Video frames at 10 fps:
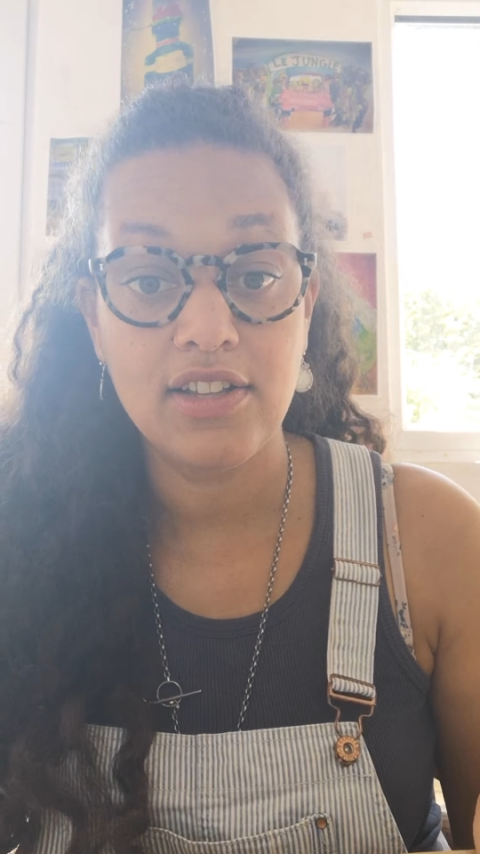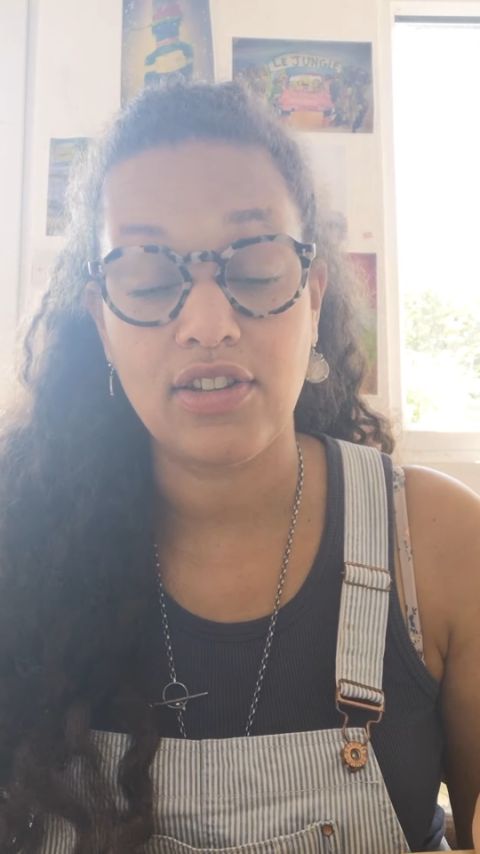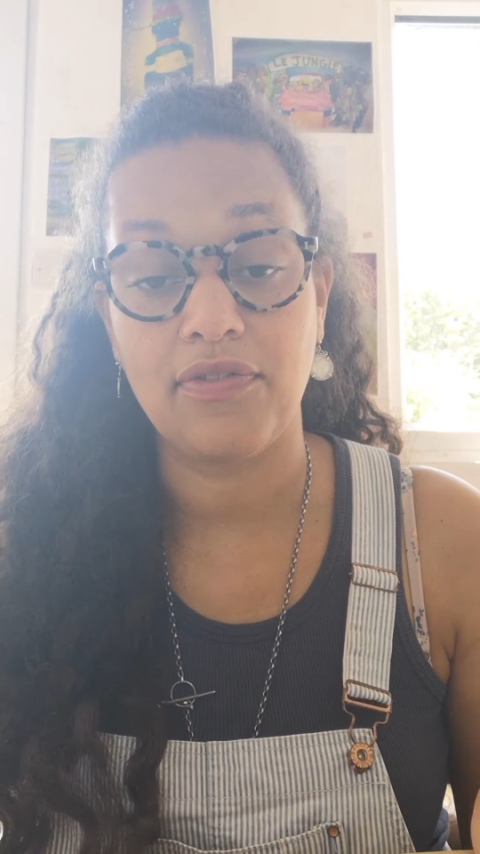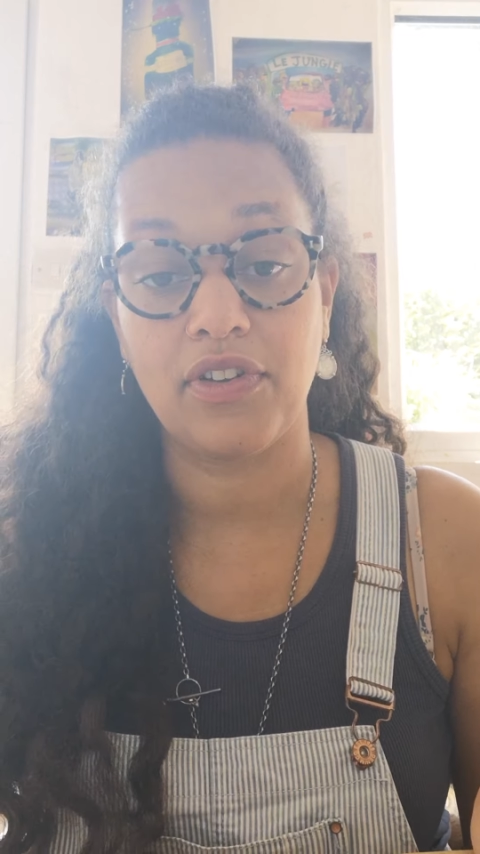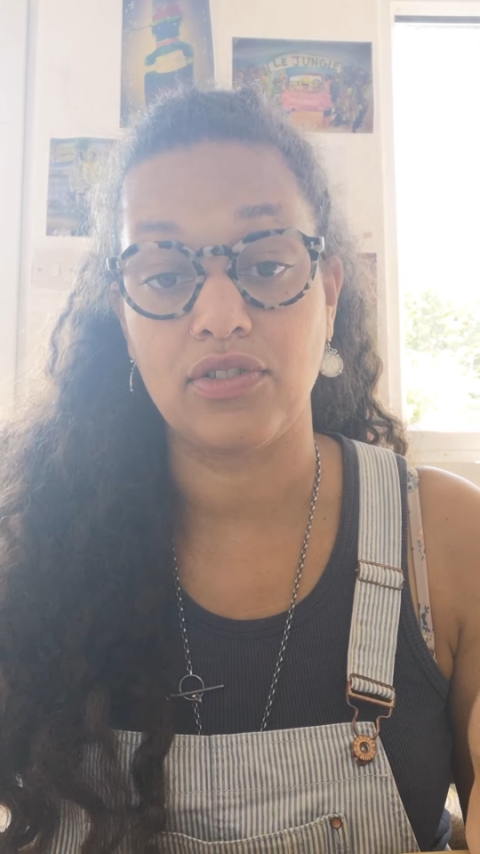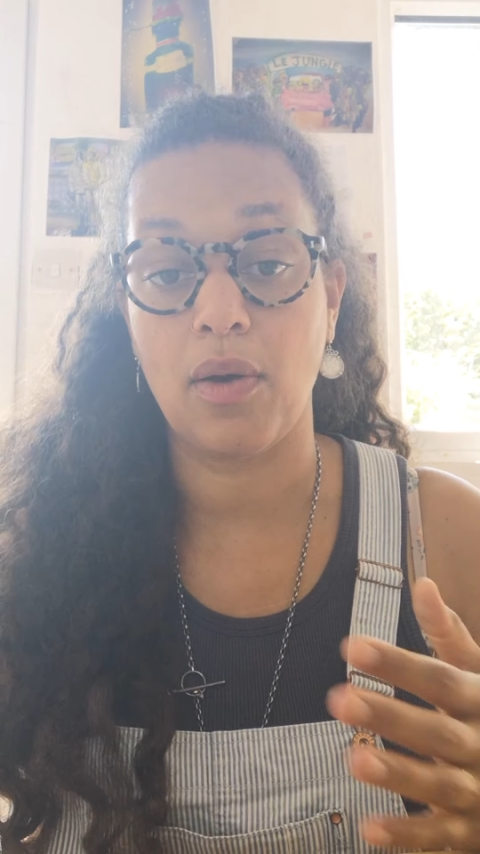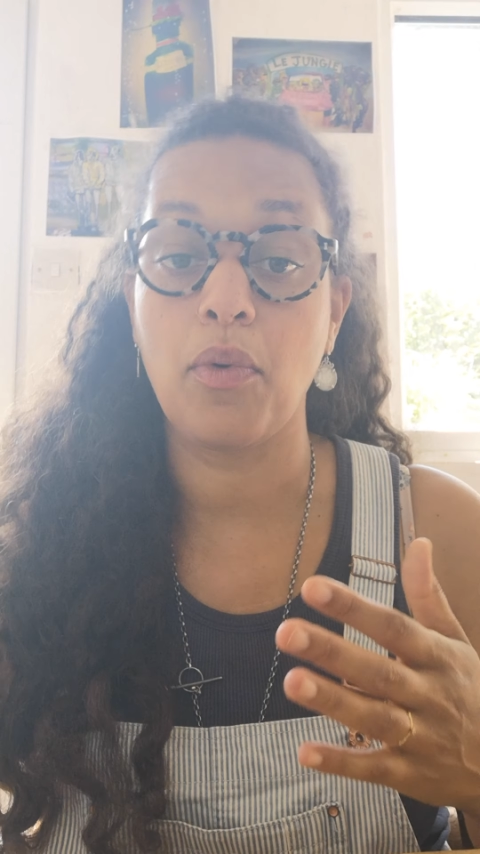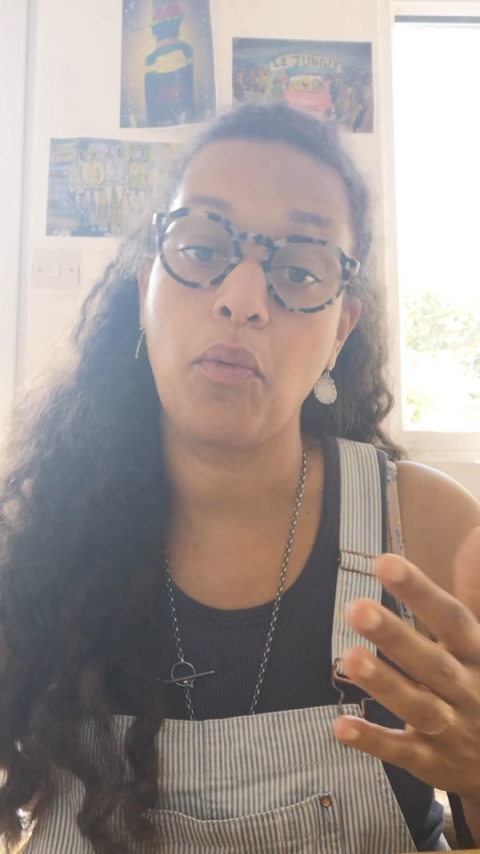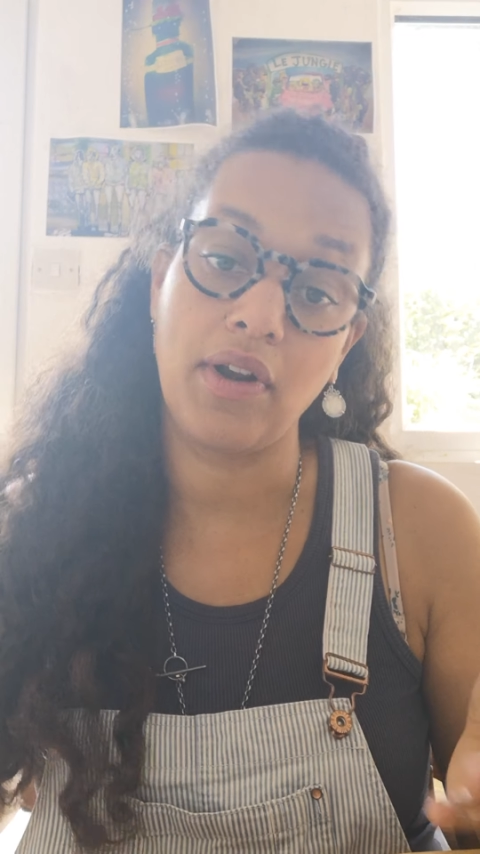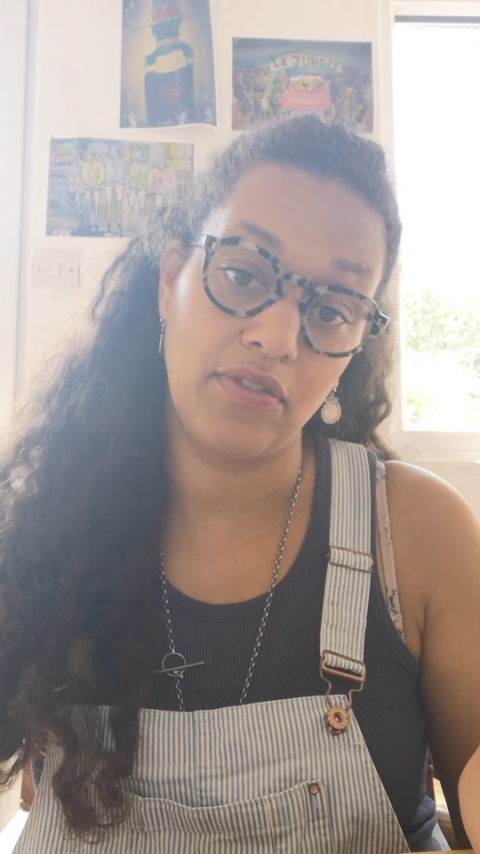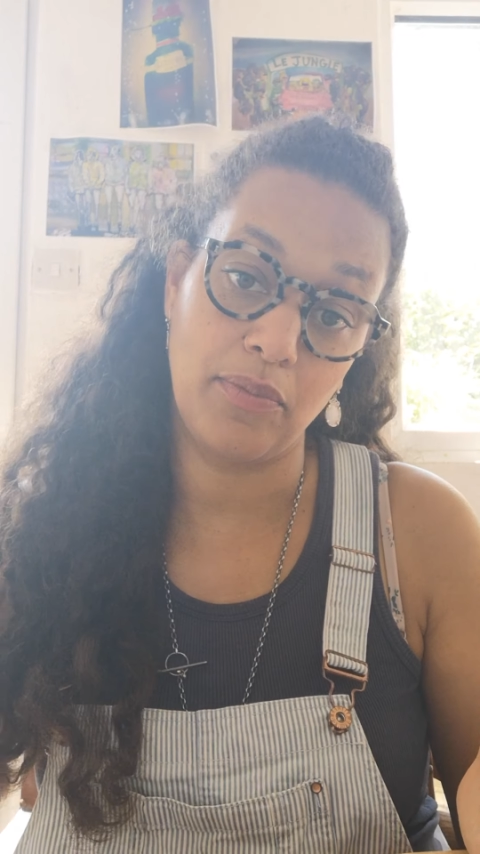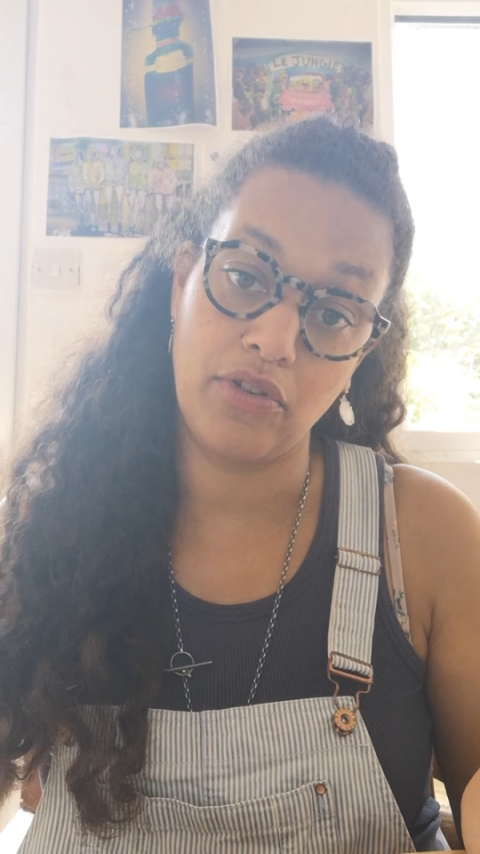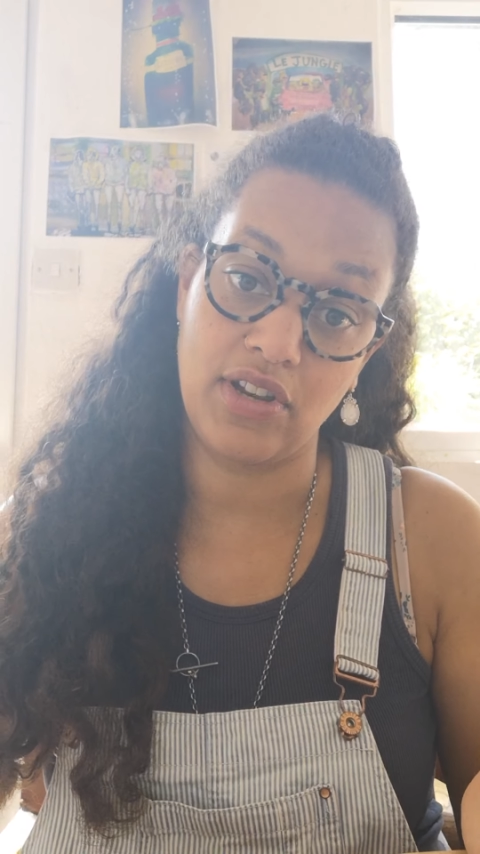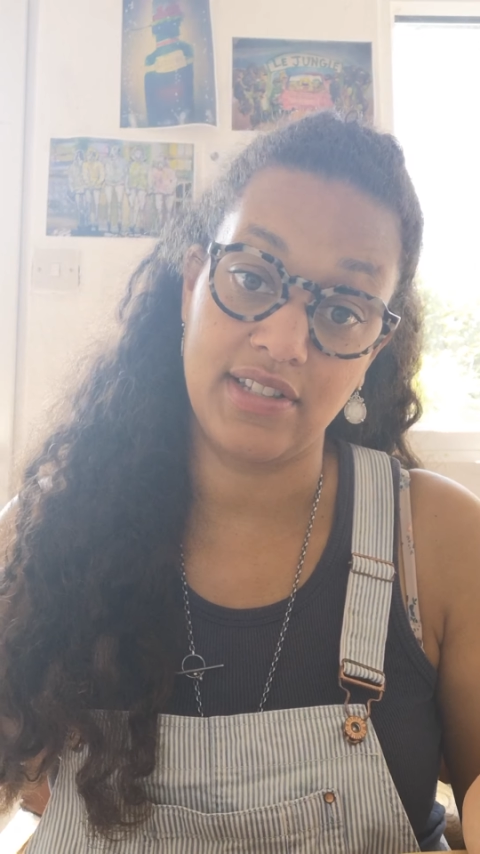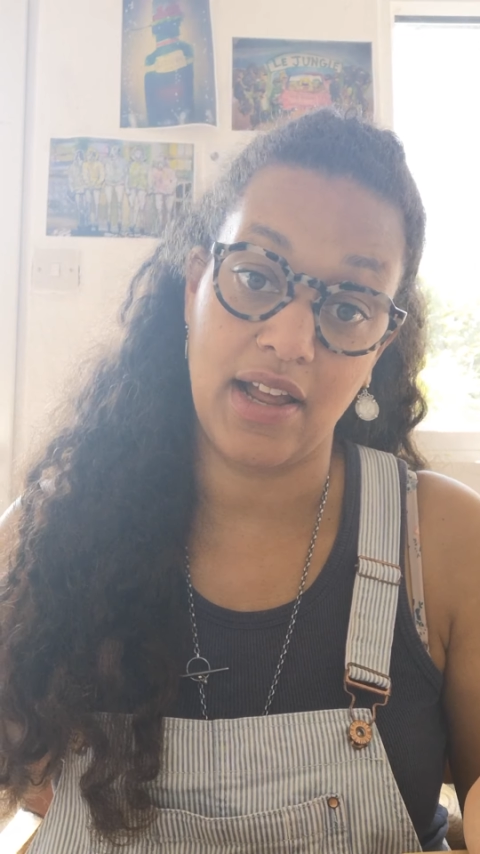So, for example, one of the
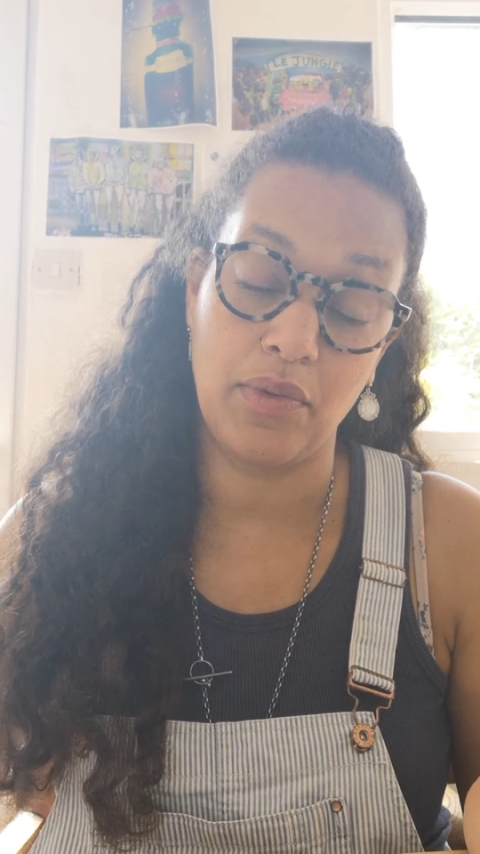projects